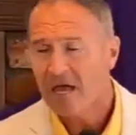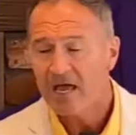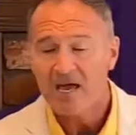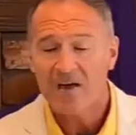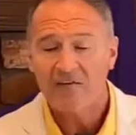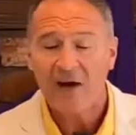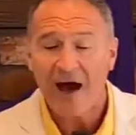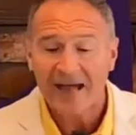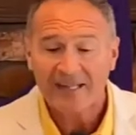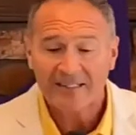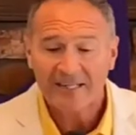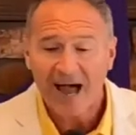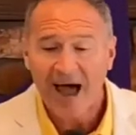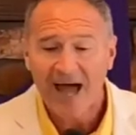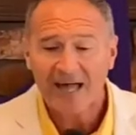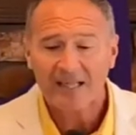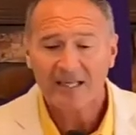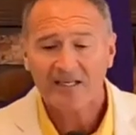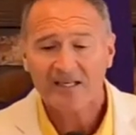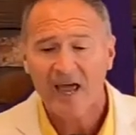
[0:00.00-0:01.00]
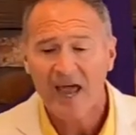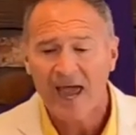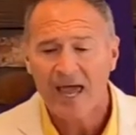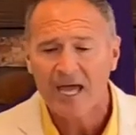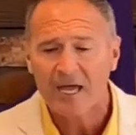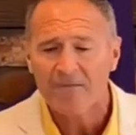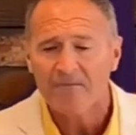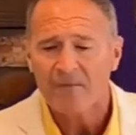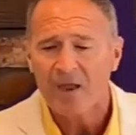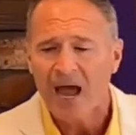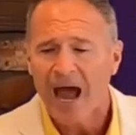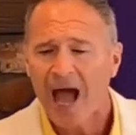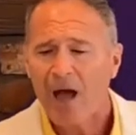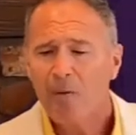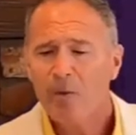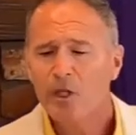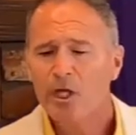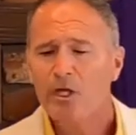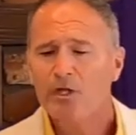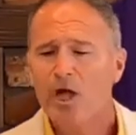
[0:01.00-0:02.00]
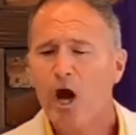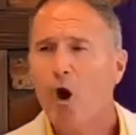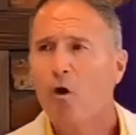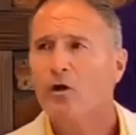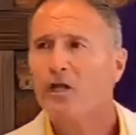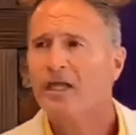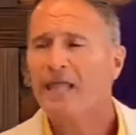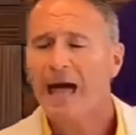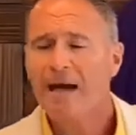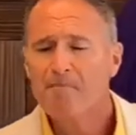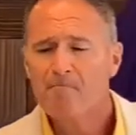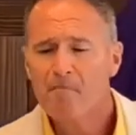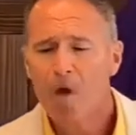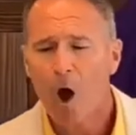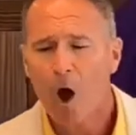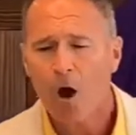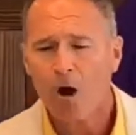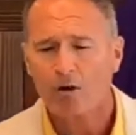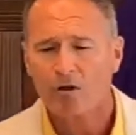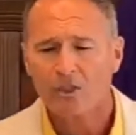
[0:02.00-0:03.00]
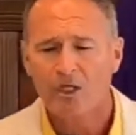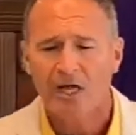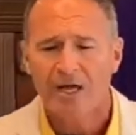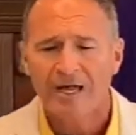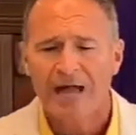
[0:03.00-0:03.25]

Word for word: If I die today, I want to know that I'm marked.